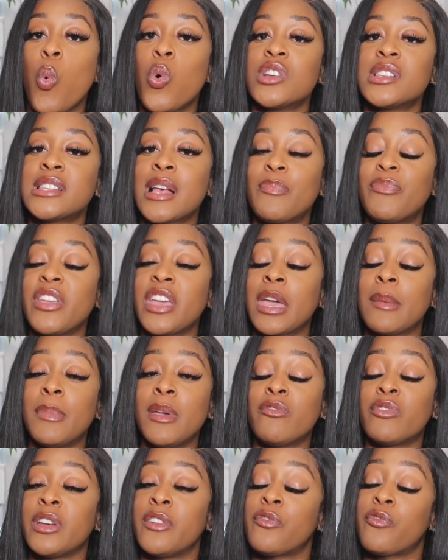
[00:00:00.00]
where something can
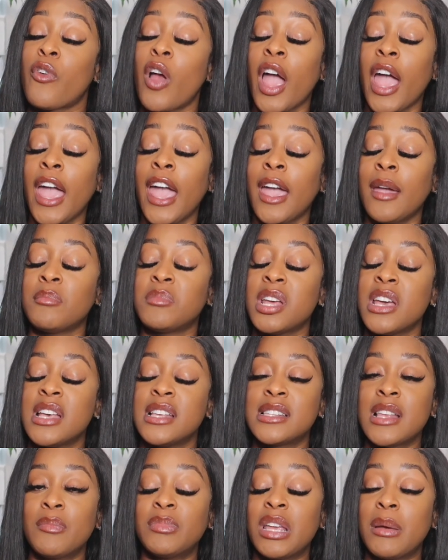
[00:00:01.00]
be reframed,
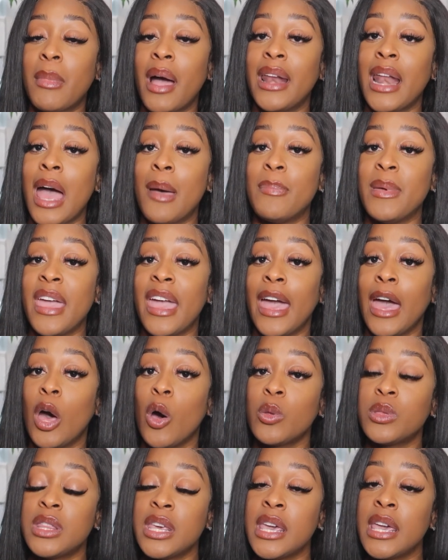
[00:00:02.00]
something might not be
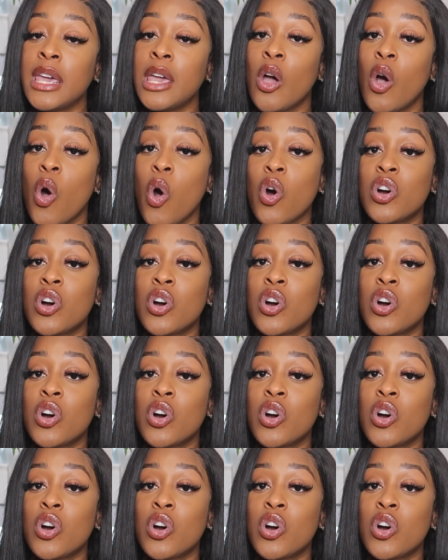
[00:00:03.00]
healthy,